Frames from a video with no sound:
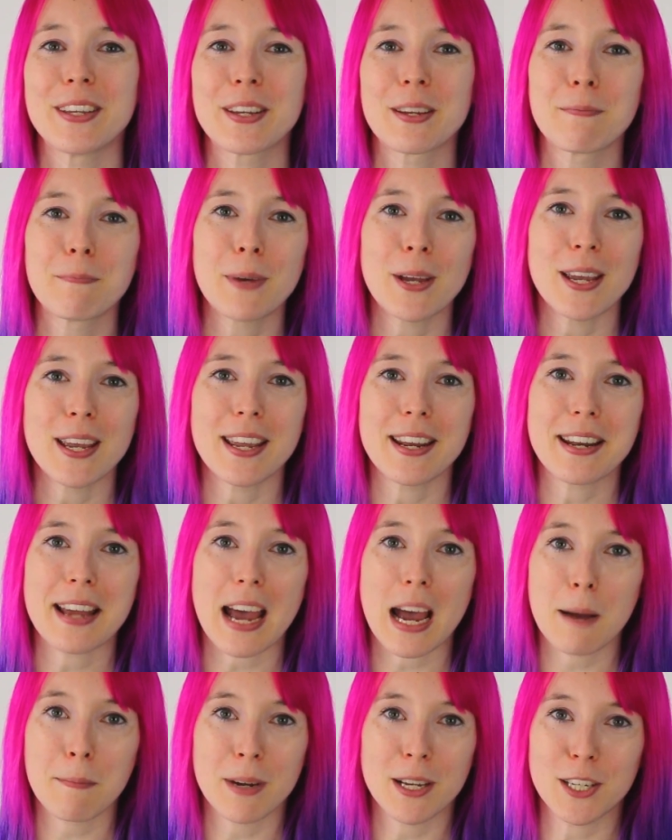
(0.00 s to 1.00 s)
you can put in
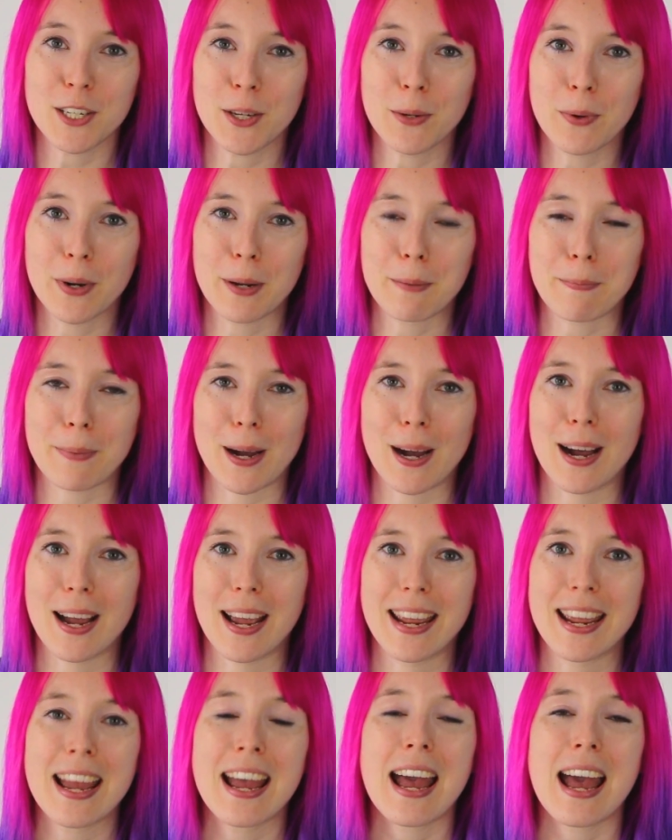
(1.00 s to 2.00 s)
how much you want to
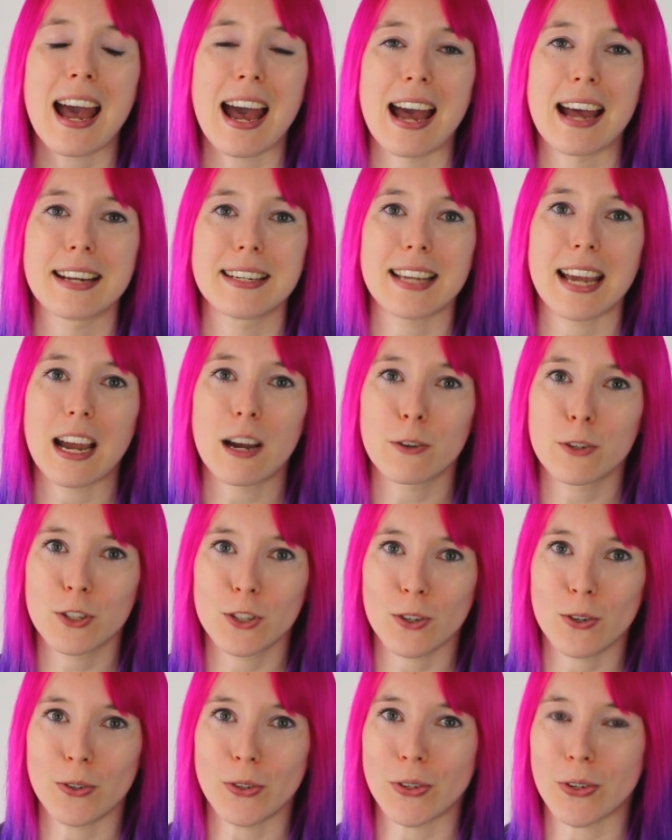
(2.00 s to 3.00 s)
buy and how
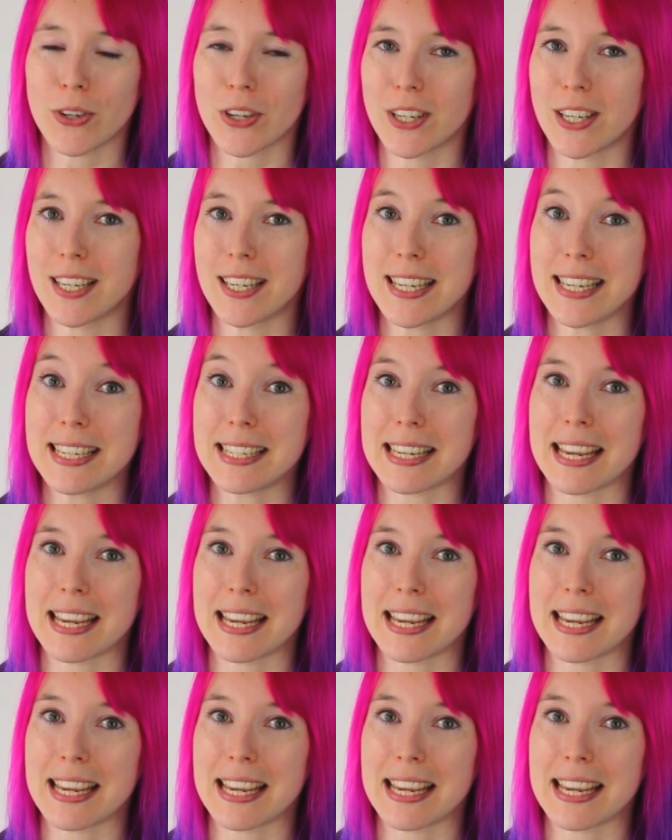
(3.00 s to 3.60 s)
soon you're going to need